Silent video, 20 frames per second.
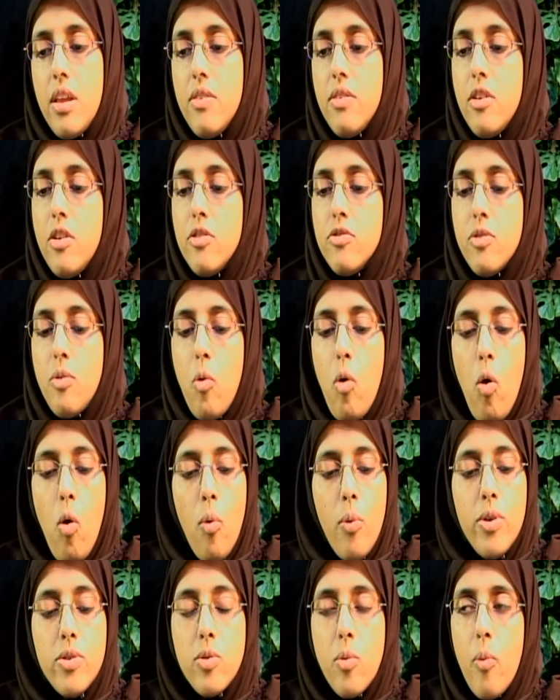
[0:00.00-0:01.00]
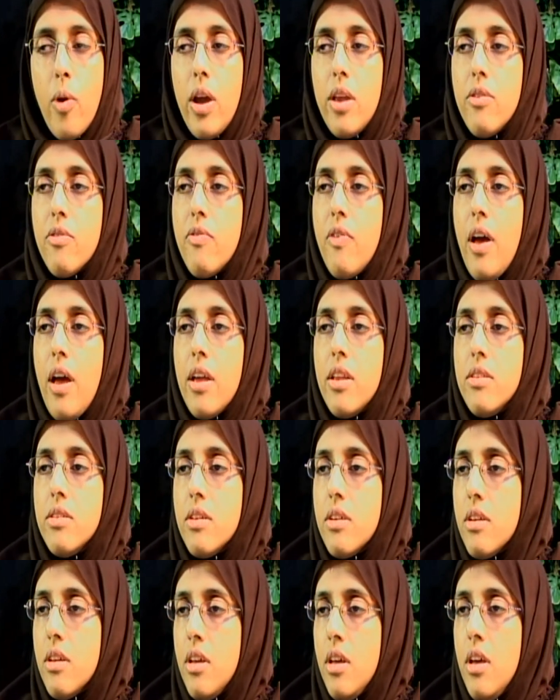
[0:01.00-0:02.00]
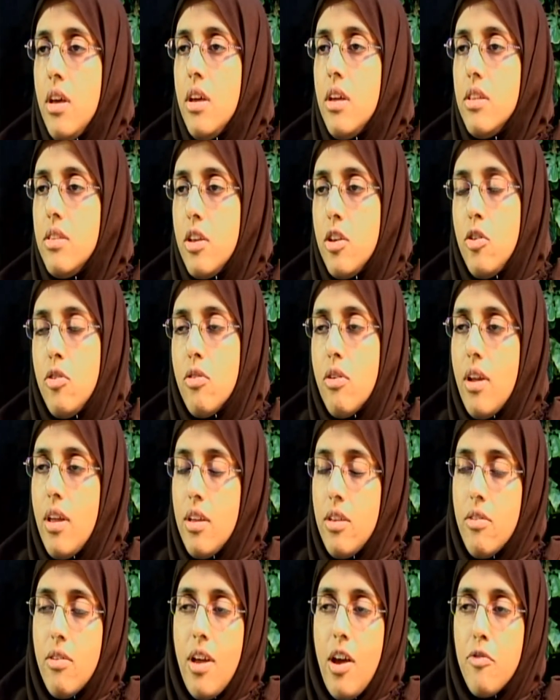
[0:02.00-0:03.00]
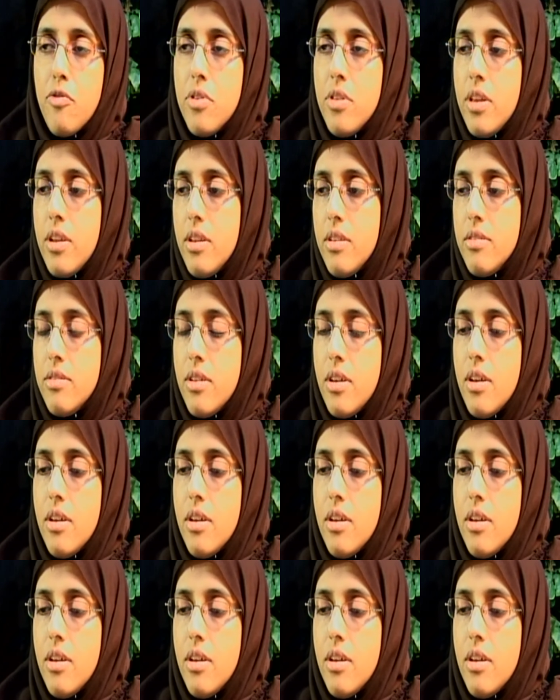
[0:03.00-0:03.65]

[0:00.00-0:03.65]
And there's always a way to find to... that you don't have to let it